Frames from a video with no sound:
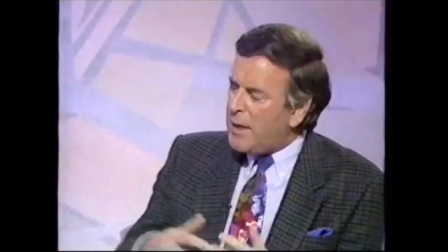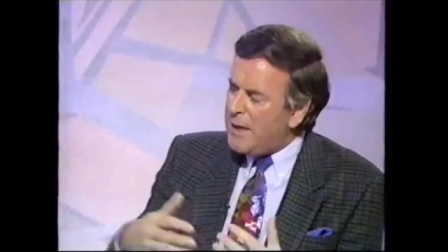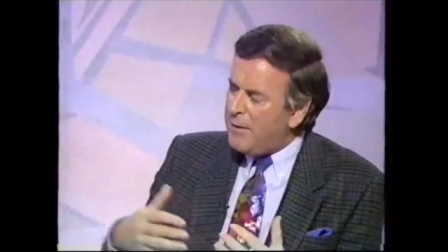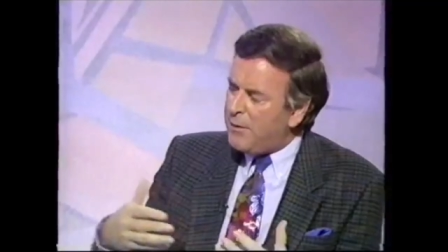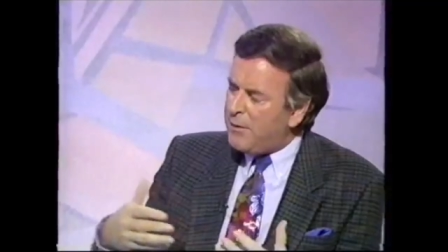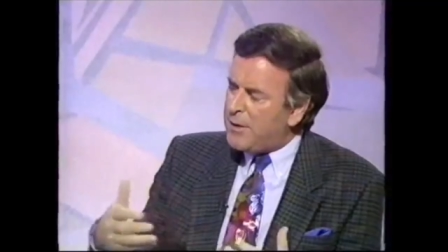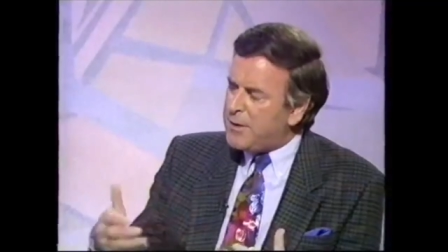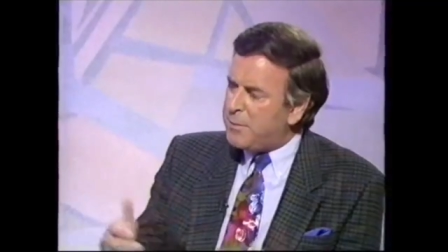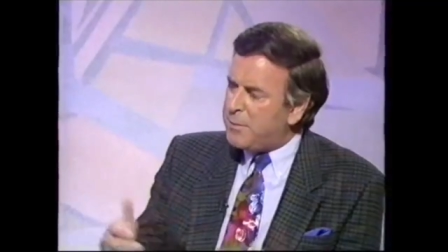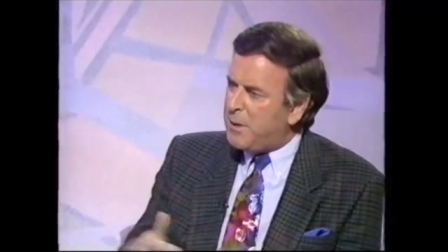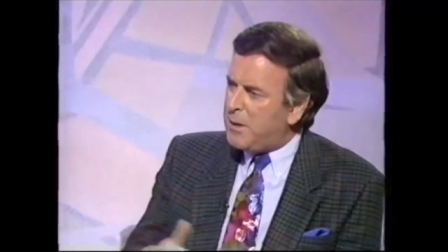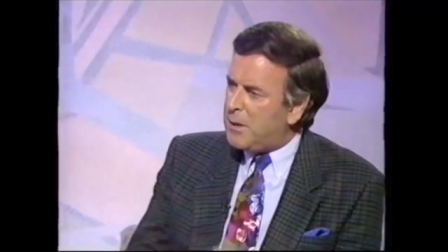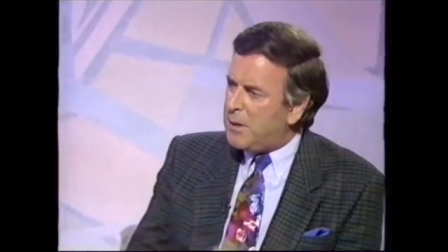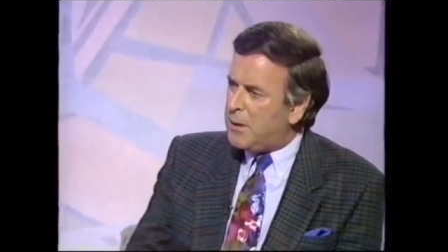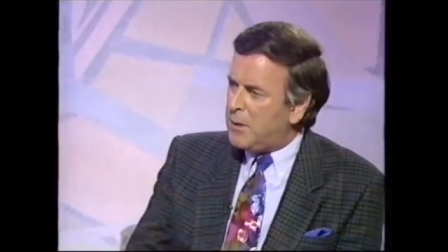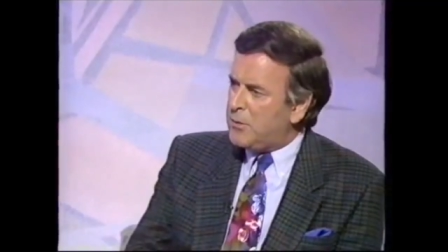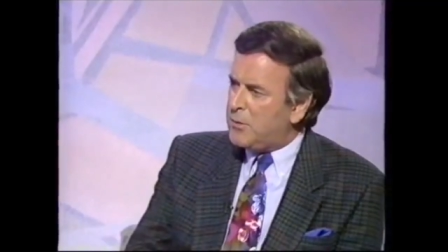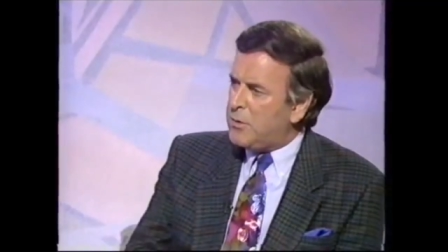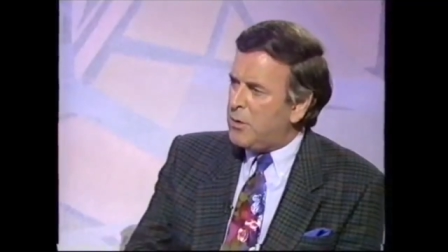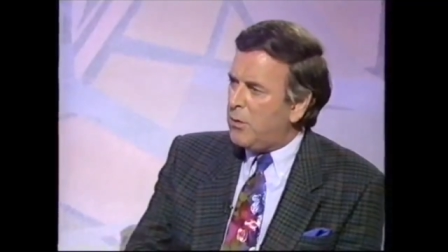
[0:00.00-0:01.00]
evil has been
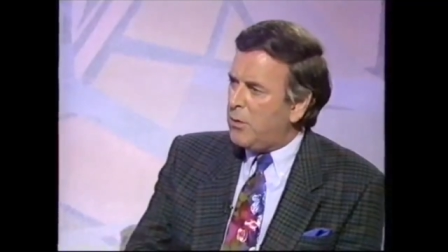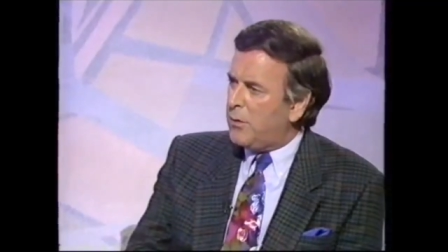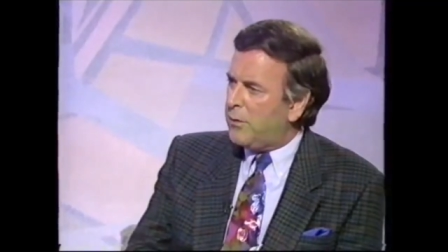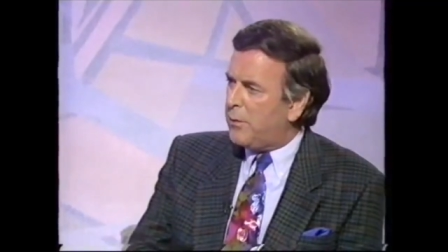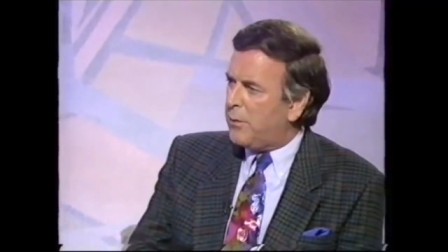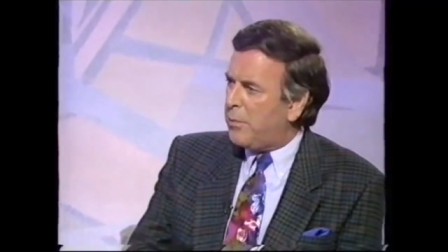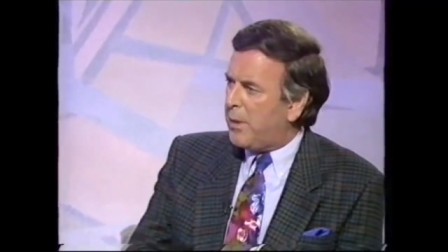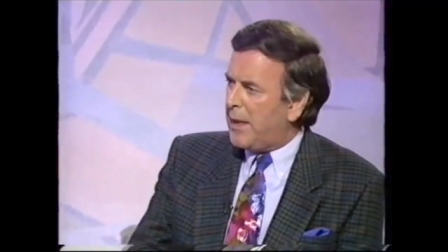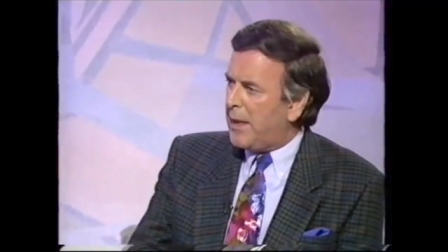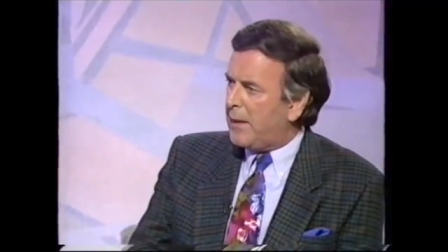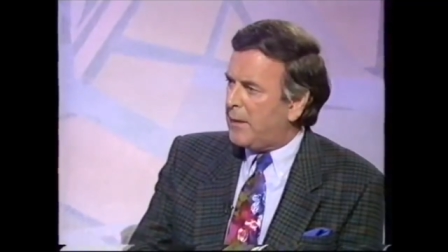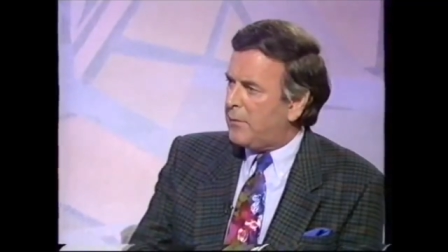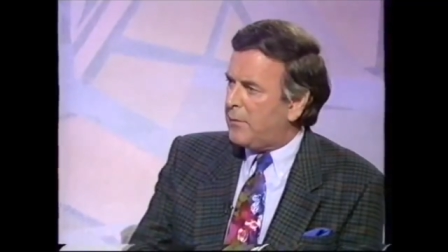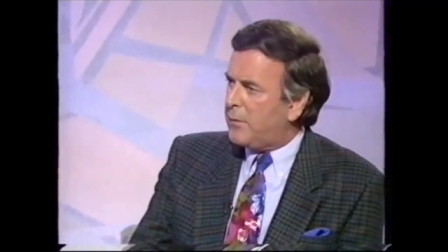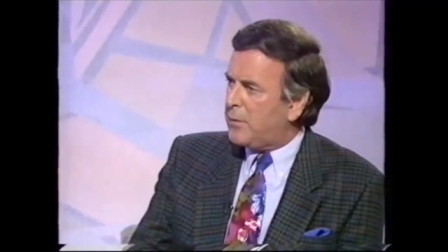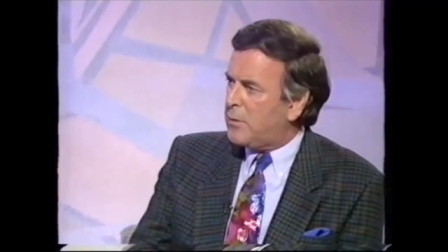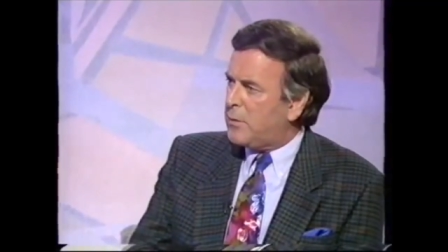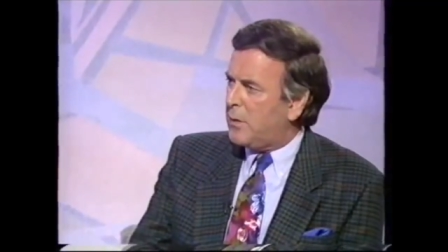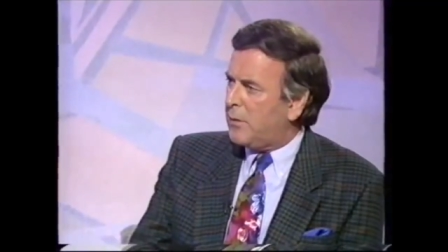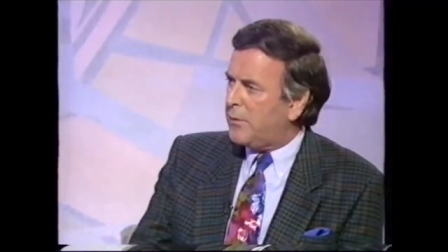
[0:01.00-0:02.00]
in control of the planet
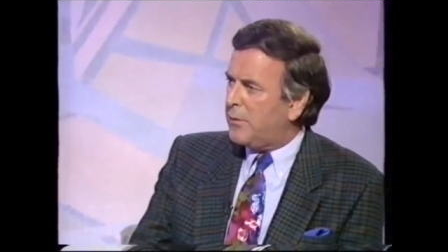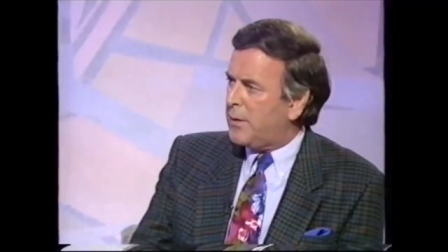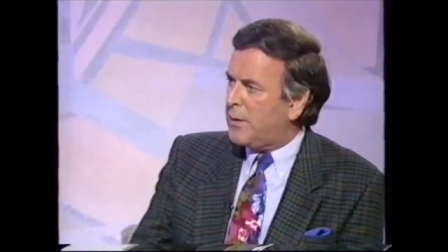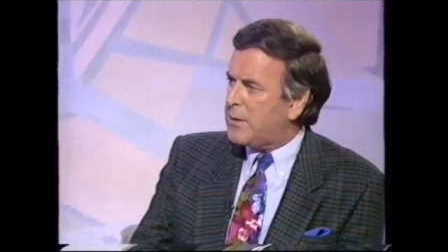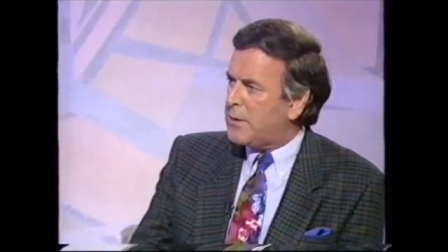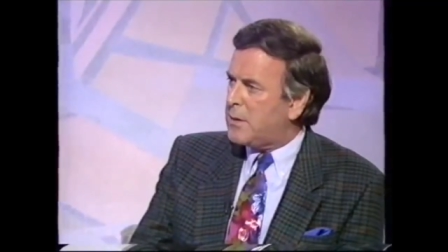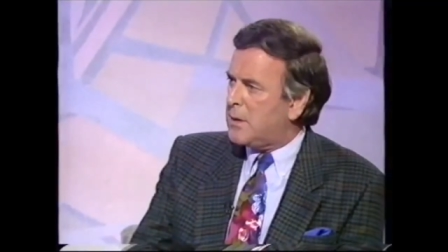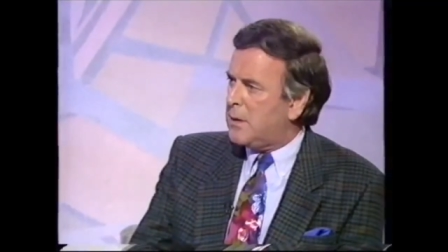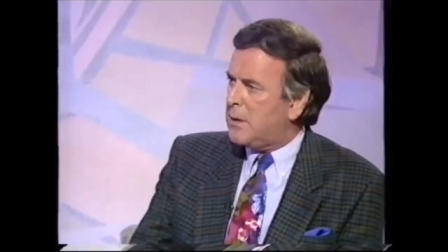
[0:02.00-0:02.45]
for 12,000